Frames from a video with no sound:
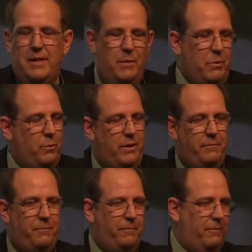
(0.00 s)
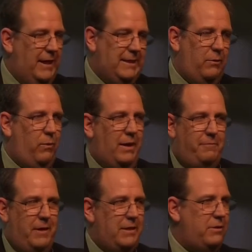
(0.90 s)
The number one reason why
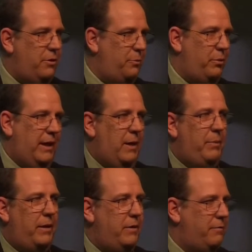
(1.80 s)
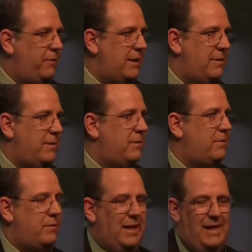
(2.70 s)
friends don't bring up other
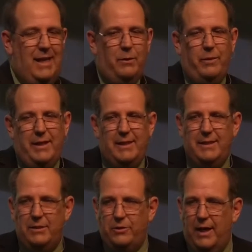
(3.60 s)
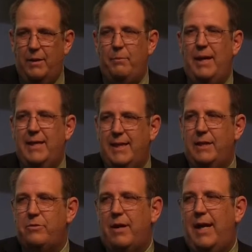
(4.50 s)
friends' iniquities and try to make
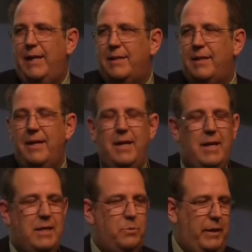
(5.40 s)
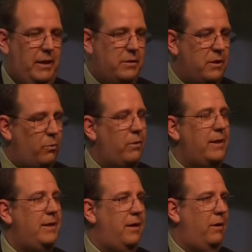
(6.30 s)
things right is because they're
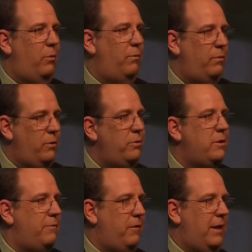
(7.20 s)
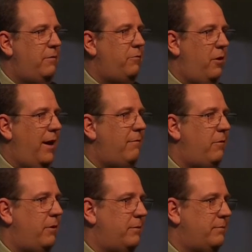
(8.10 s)
worried they're going to lose the friend
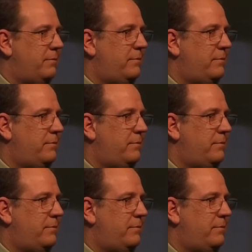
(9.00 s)
forever.